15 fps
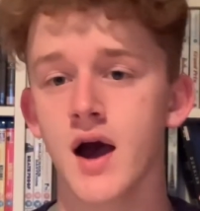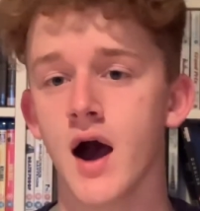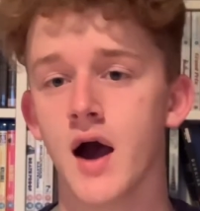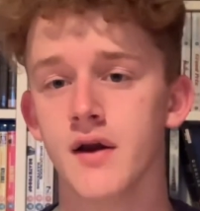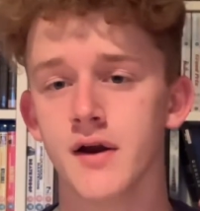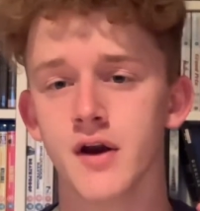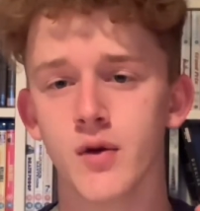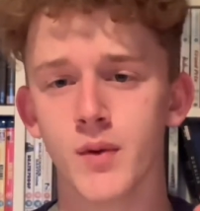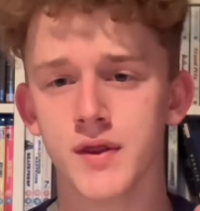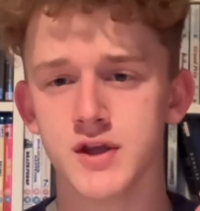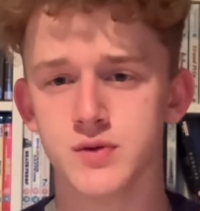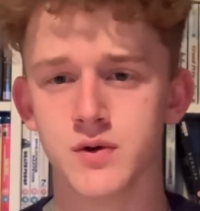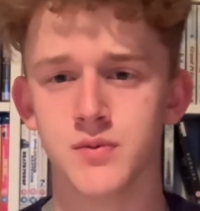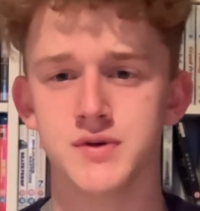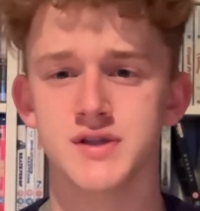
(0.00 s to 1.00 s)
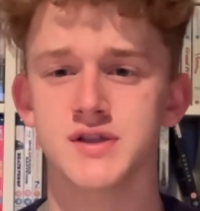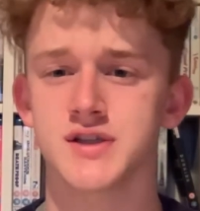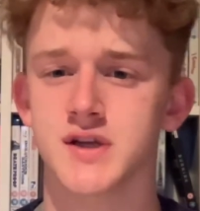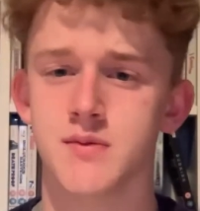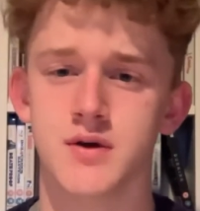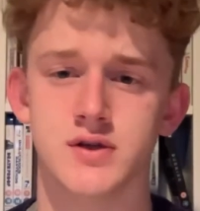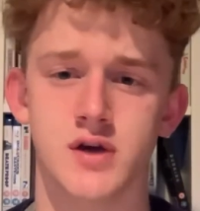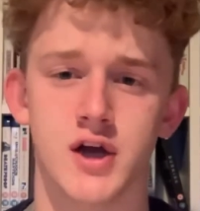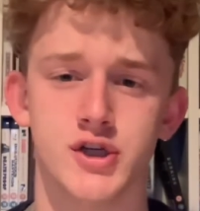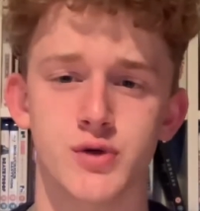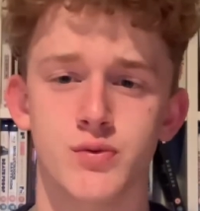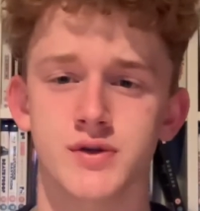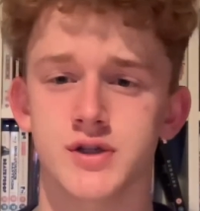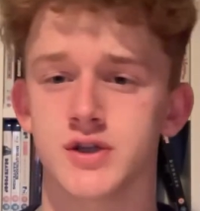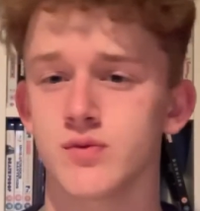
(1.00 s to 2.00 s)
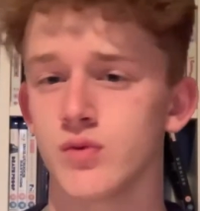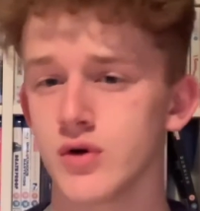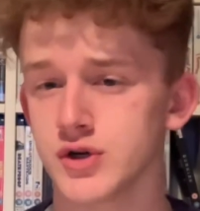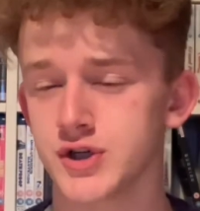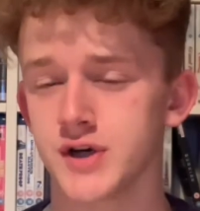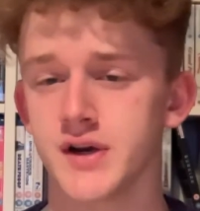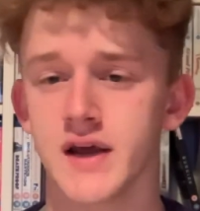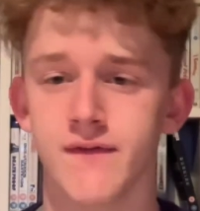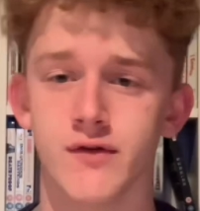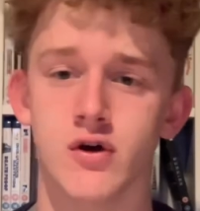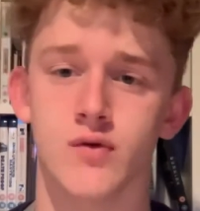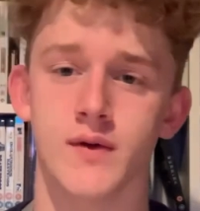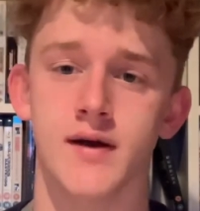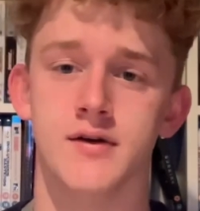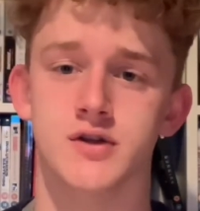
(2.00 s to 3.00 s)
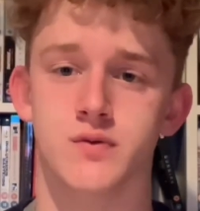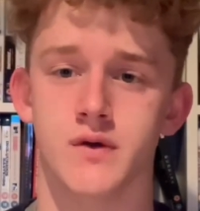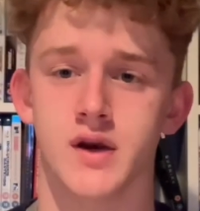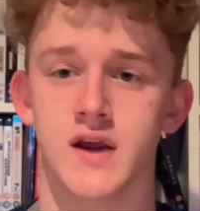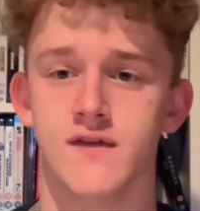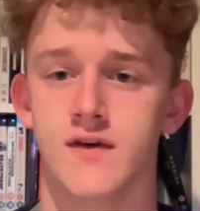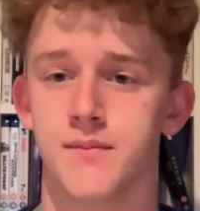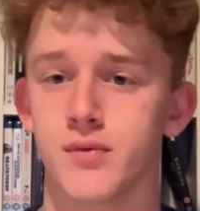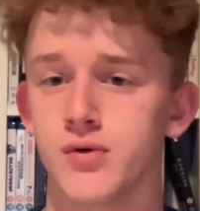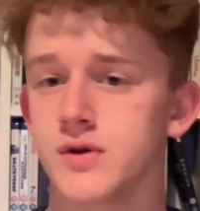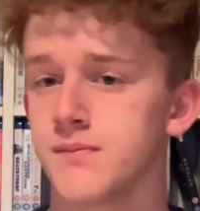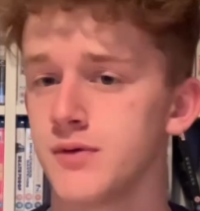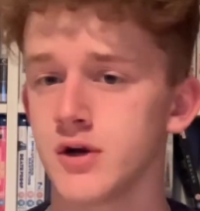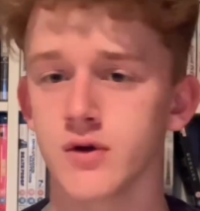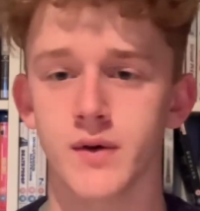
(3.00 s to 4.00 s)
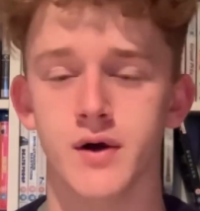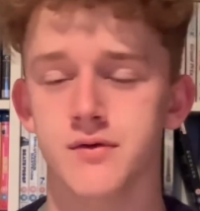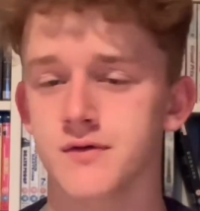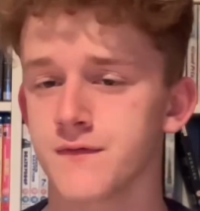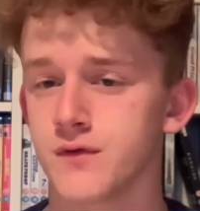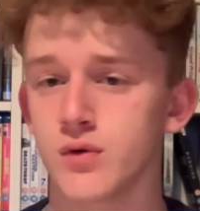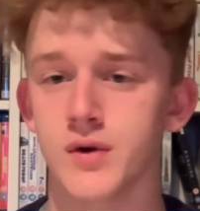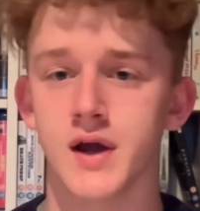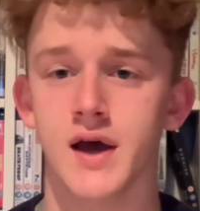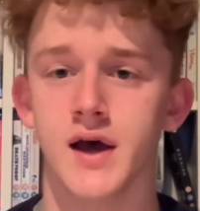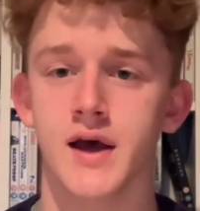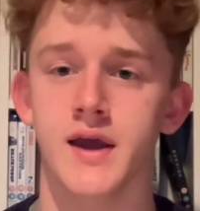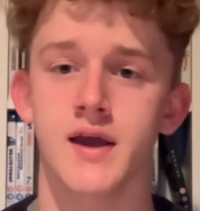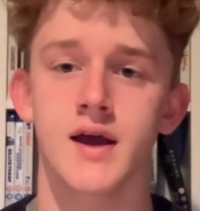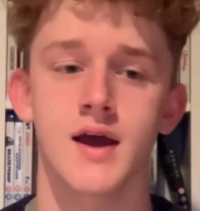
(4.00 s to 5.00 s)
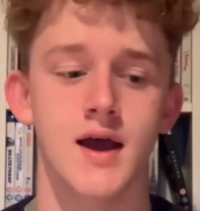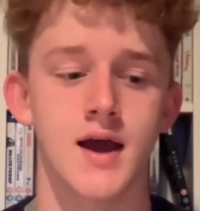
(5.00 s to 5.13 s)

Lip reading: And I know when this one was in cinemas, I actually wanted to watch it, never got around to it, never bought the Blu-ray or the 4K.